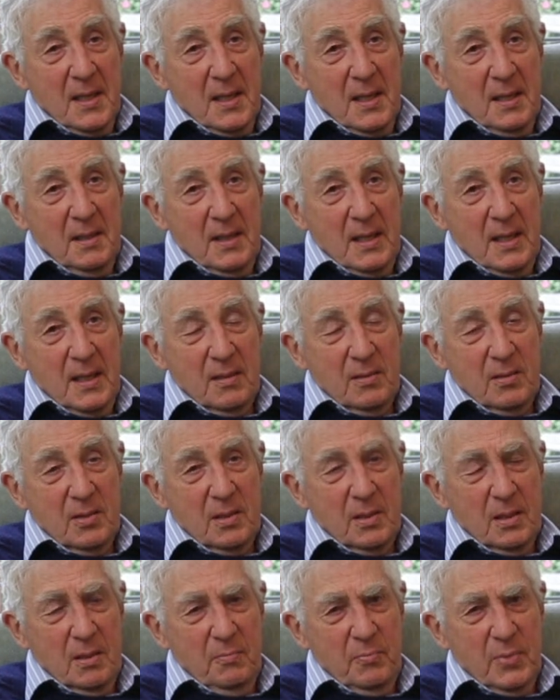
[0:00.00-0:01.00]
and that
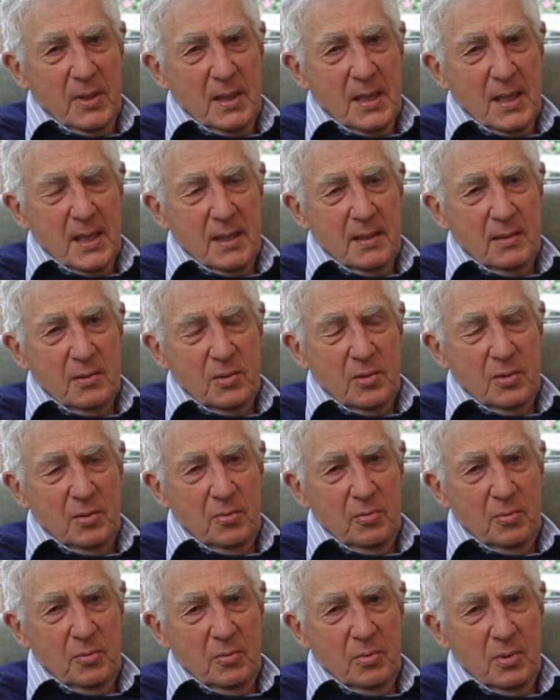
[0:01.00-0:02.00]
uh, began
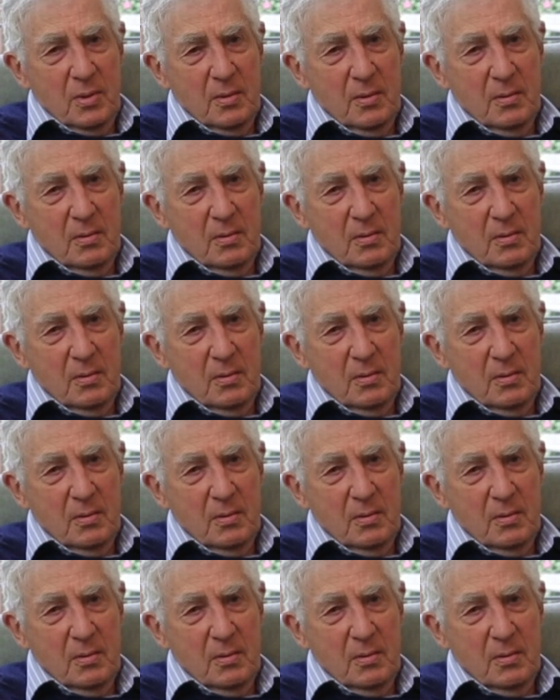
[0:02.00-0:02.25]
to